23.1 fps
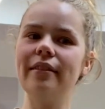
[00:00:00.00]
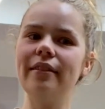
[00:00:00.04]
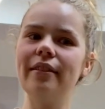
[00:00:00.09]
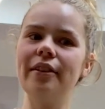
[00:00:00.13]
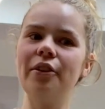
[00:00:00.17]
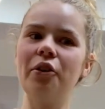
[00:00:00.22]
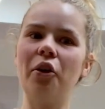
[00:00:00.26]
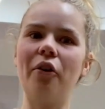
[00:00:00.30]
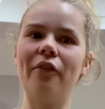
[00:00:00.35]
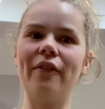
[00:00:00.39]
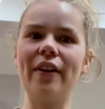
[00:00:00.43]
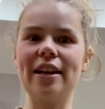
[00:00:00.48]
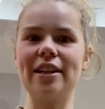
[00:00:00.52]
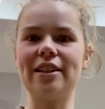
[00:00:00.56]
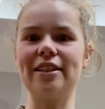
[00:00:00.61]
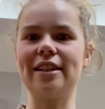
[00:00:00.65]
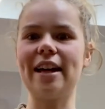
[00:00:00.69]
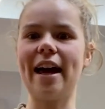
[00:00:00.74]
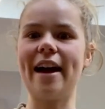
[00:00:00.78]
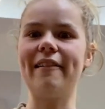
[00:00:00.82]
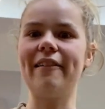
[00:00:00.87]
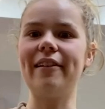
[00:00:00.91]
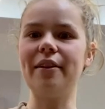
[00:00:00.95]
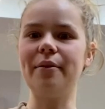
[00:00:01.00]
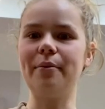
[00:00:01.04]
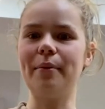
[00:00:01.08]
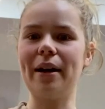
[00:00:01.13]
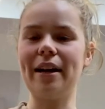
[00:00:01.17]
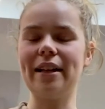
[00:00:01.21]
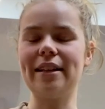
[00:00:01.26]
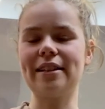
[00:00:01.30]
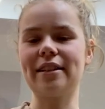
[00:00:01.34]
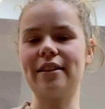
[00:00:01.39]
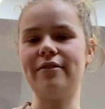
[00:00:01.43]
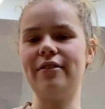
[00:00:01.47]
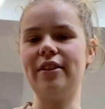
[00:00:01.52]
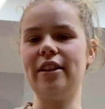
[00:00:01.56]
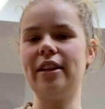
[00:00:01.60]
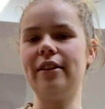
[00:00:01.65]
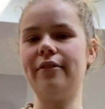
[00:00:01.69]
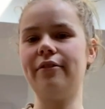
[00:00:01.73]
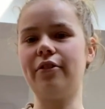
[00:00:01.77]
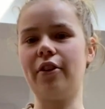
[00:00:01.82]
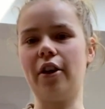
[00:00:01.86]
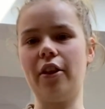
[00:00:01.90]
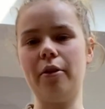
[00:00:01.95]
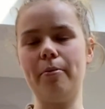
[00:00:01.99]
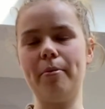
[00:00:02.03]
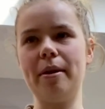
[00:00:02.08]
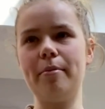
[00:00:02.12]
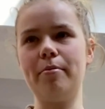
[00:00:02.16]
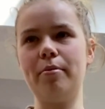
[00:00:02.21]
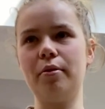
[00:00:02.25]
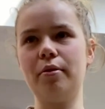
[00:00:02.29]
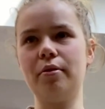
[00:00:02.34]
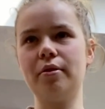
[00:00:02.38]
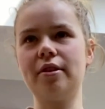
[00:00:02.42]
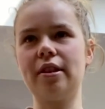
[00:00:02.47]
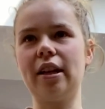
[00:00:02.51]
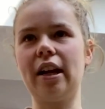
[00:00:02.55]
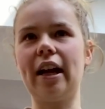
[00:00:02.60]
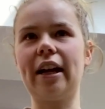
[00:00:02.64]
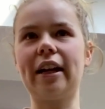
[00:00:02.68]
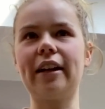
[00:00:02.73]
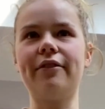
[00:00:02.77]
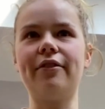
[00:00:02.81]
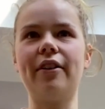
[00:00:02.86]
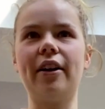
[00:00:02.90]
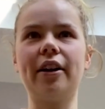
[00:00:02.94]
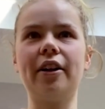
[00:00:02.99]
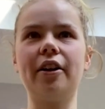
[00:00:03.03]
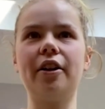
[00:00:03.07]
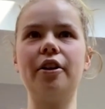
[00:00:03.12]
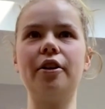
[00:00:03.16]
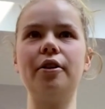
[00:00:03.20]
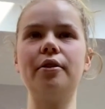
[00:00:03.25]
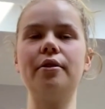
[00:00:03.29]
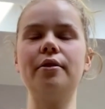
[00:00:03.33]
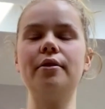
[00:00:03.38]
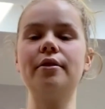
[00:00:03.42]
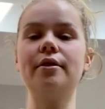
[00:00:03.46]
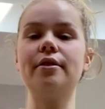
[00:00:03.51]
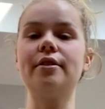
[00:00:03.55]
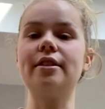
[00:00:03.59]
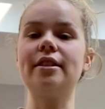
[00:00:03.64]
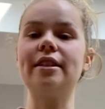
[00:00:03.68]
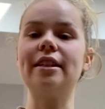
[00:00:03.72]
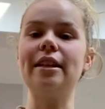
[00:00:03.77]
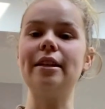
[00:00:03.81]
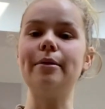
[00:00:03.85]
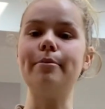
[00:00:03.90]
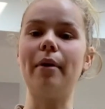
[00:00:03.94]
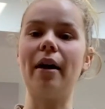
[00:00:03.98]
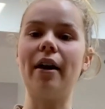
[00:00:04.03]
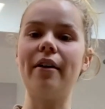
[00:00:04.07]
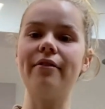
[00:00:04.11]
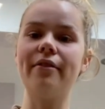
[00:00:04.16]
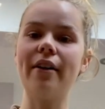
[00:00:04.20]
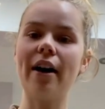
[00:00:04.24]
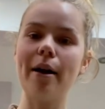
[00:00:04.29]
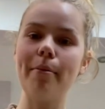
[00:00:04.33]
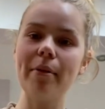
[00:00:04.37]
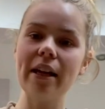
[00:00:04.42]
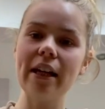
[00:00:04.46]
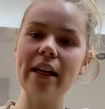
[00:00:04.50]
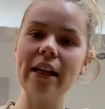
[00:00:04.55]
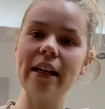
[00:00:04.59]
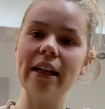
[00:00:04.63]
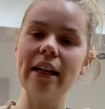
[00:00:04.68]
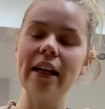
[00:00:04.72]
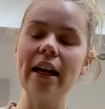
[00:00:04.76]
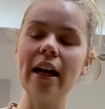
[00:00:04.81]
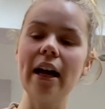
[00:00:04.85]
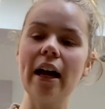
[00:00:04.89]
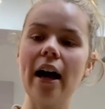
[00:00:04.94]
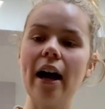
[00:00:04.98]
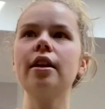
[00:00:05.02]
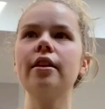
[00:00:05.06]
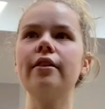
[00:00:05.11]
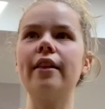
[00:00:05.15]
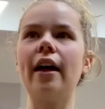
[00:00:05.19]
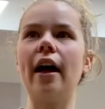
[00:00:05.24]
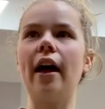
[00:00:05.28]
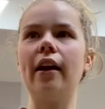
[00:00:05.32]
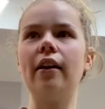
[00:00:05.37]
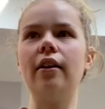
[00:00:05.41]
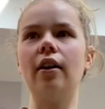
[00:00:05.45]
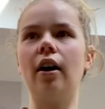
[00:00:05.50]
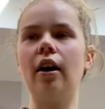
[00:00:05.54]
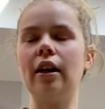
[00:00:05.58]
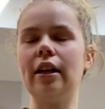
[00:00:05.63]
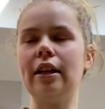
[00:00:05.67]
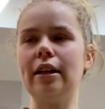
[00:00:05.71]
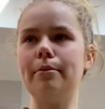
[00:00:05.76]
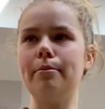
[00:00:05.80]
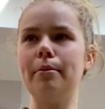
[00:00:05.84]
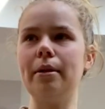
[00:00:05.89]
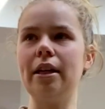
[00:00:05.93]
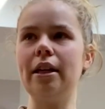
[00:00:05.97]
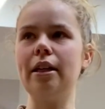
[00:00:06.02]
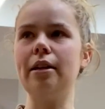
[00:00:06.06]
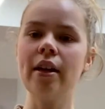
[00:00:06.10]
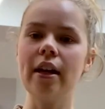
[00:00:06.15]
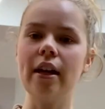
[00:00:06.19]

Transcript: not vegetarian when it's convenient for other people. So like if I go to see my family, then I'll eat meat.